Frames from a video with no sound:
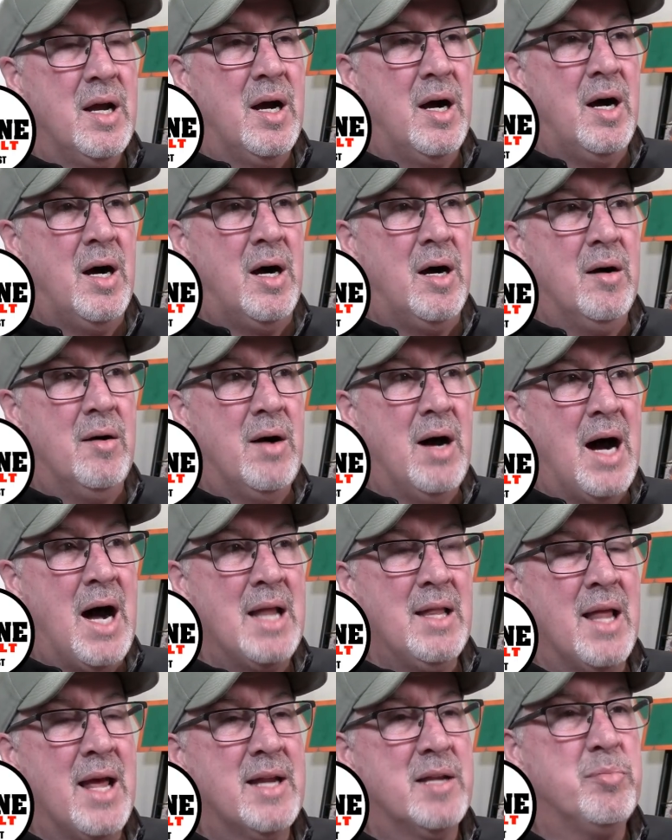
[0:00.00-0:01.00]
Uh,
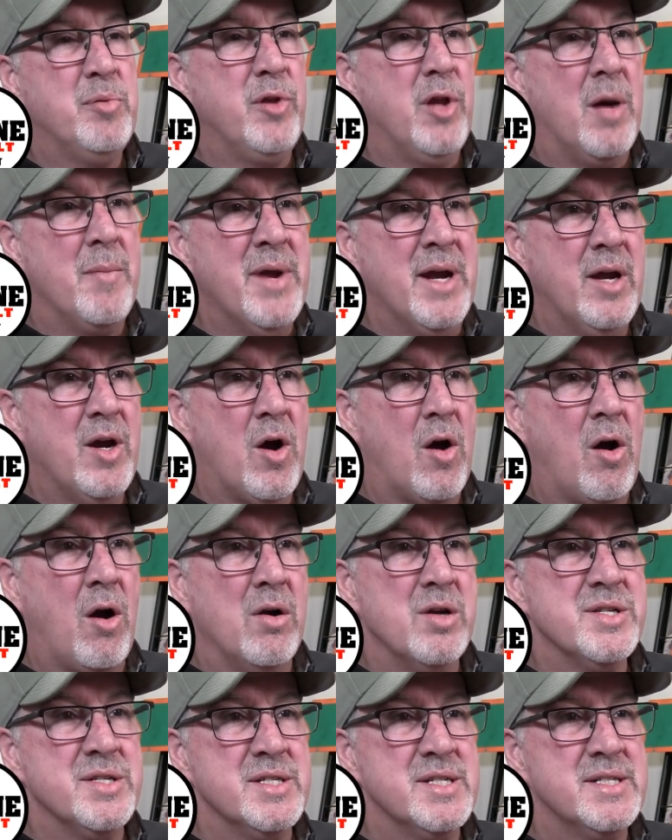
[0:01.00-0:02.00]
I liked plumbing
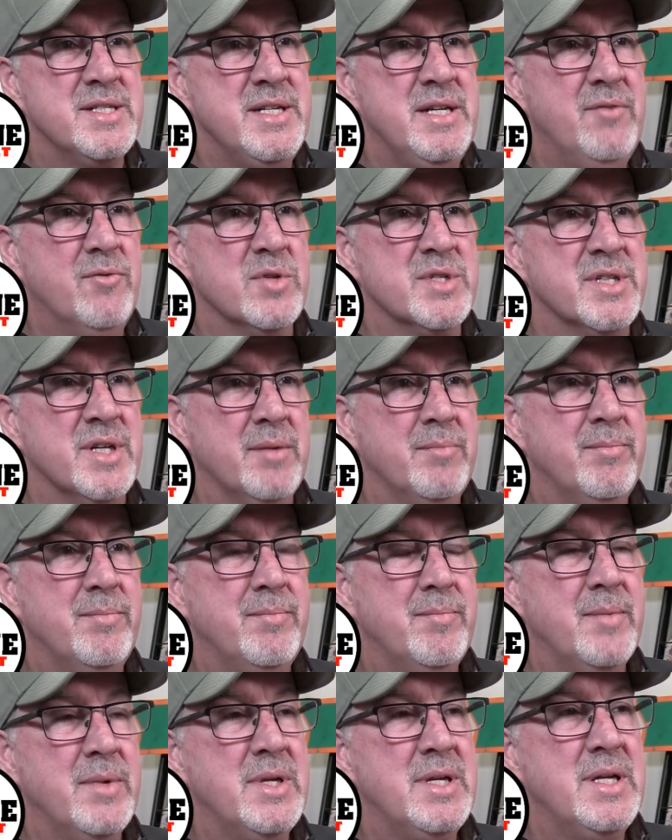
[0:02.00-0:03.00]
cars, and Steve was a
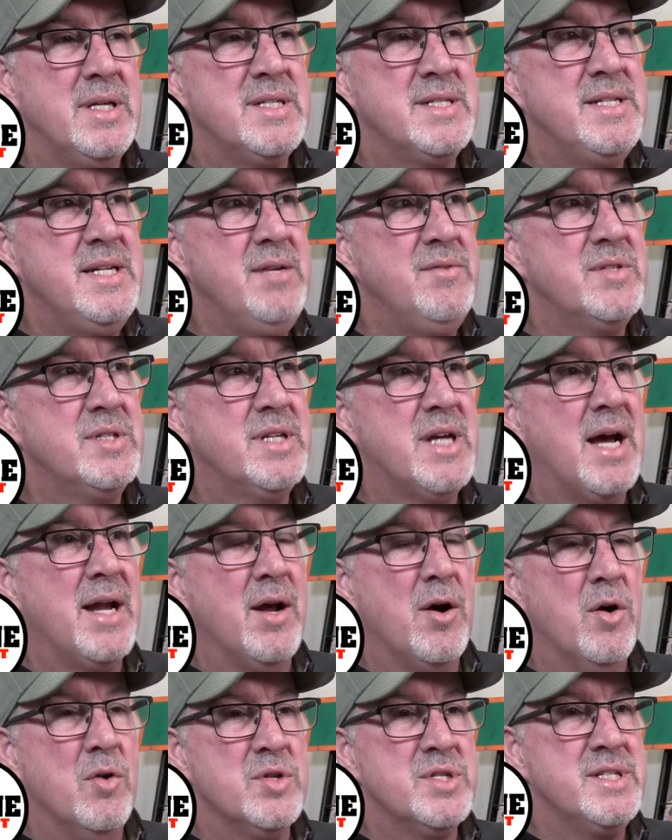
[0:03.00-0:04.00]
Steve's
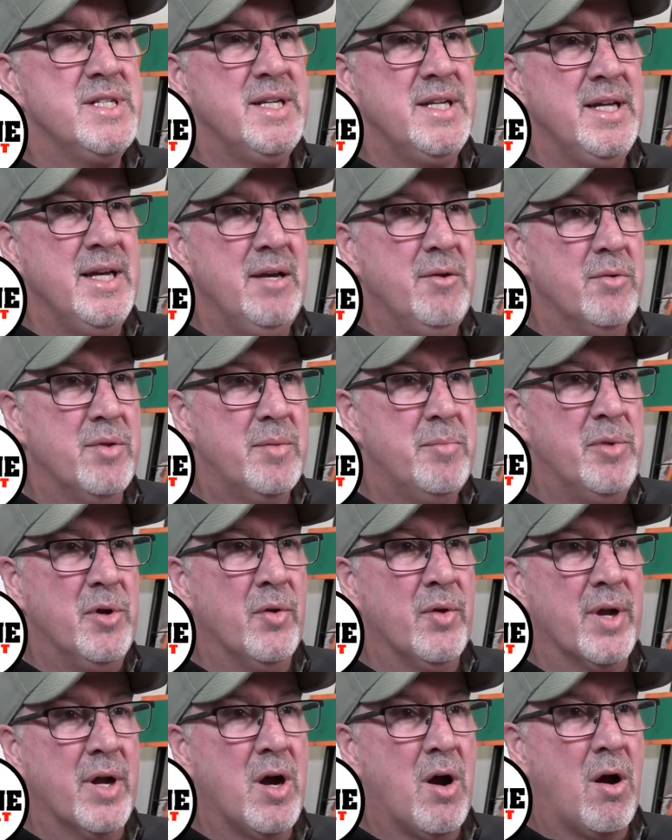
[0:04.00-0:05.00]
kind of OCD with
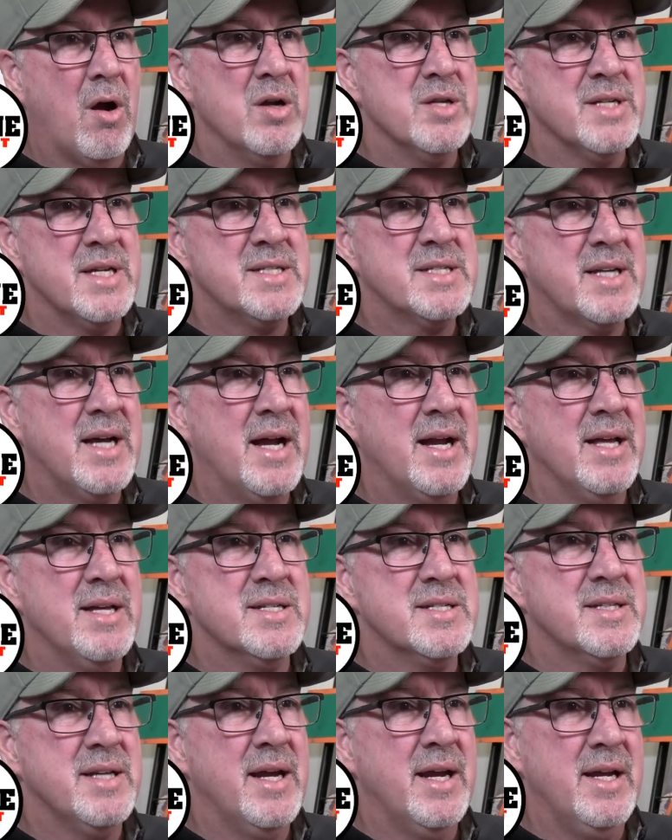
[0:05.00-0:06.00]
building cars. That's kind of
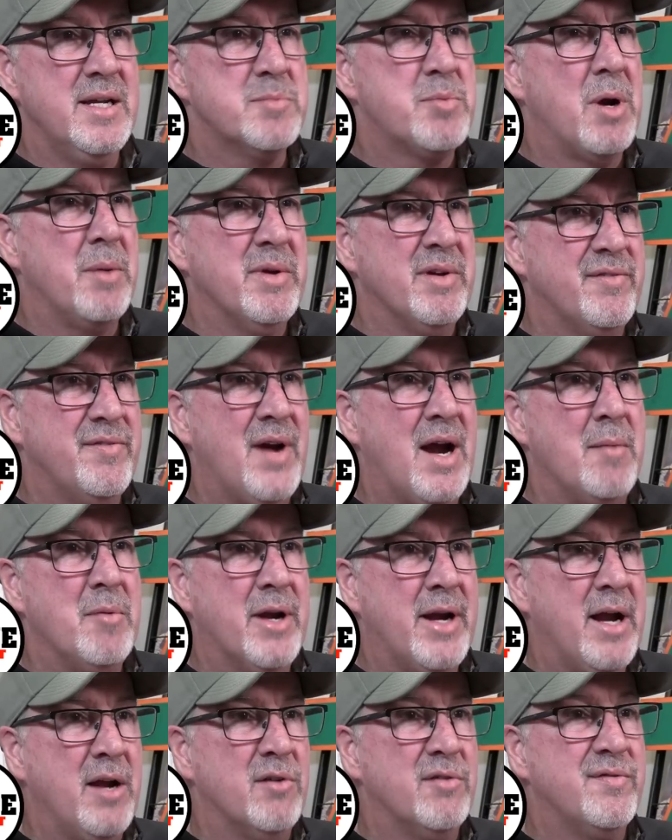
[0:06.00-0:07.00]
his thing. He's probably a
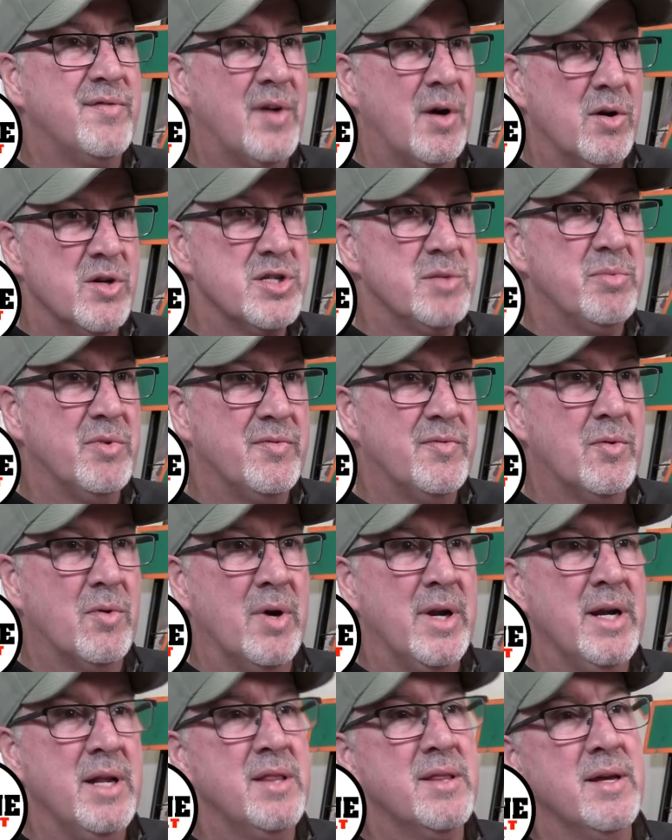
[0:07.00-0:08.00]
fabricator first
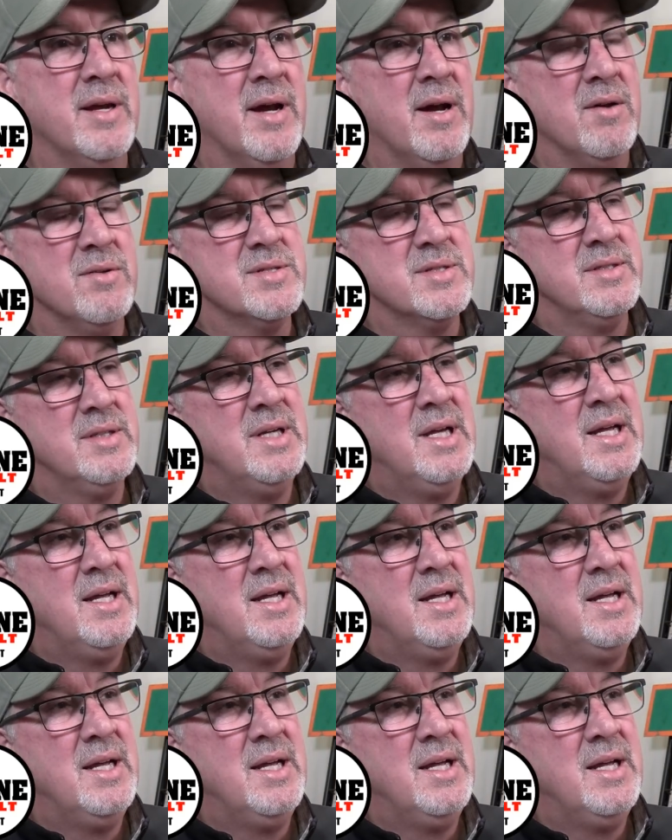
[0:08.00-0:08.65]
before anything else.